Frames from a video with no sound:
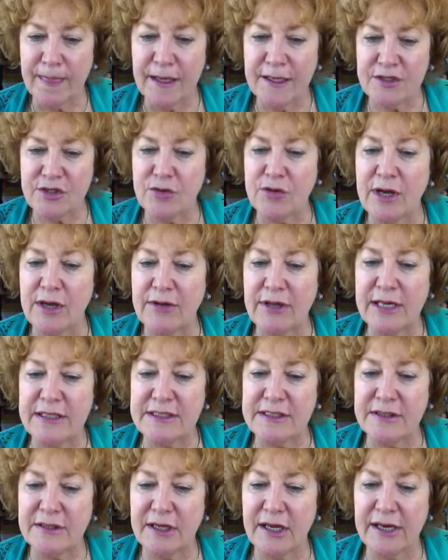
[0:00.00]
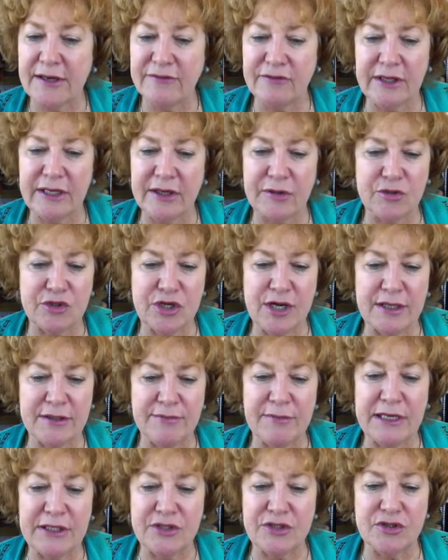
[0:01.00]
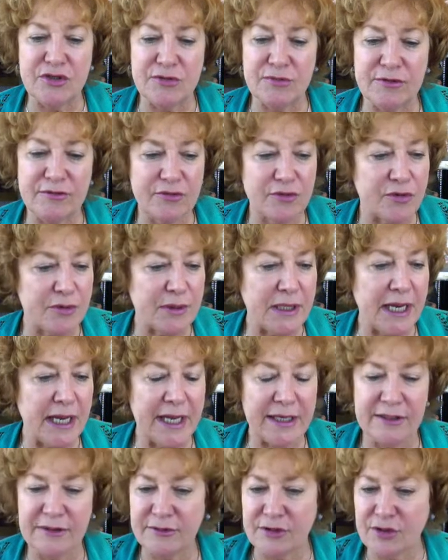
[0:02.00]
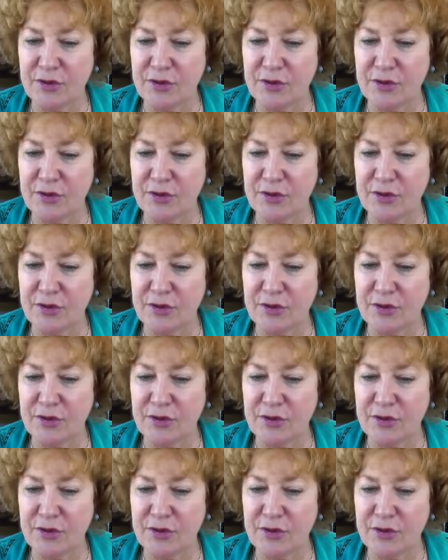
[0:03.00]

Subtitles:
So now that's a live link, which I had meant to do before, but I hadn't.